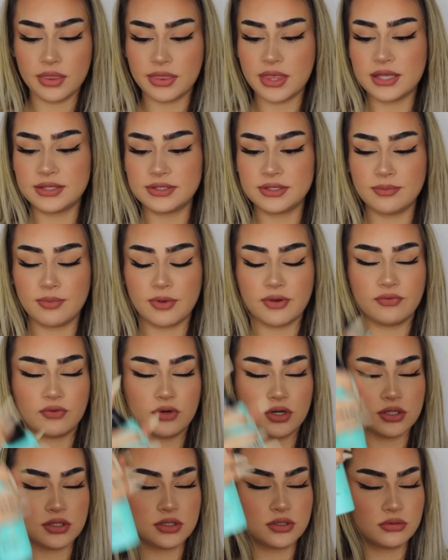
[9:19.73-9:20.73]
that's it, my
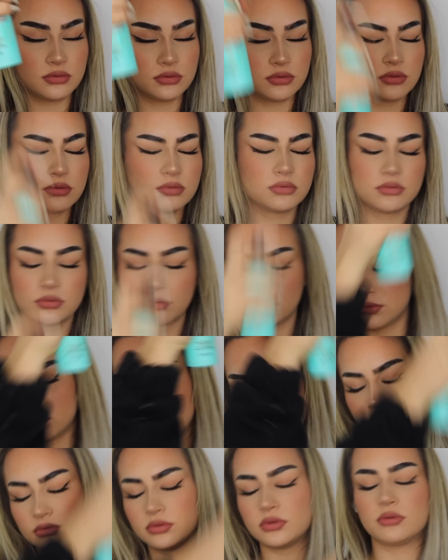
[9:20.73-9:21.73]
friends.
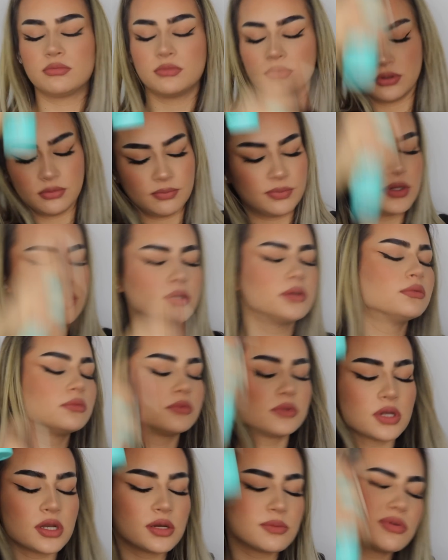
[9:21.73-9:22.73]
I'm gonna put
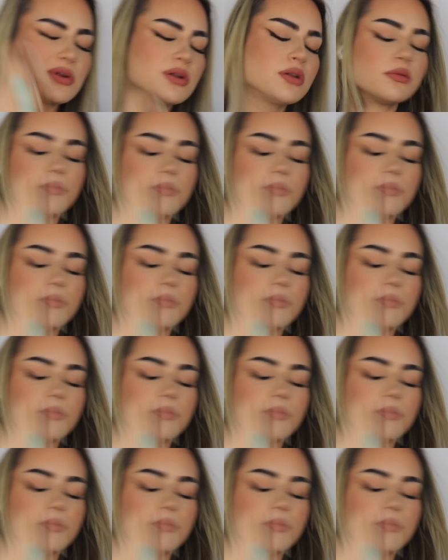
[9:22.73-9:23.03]
some color.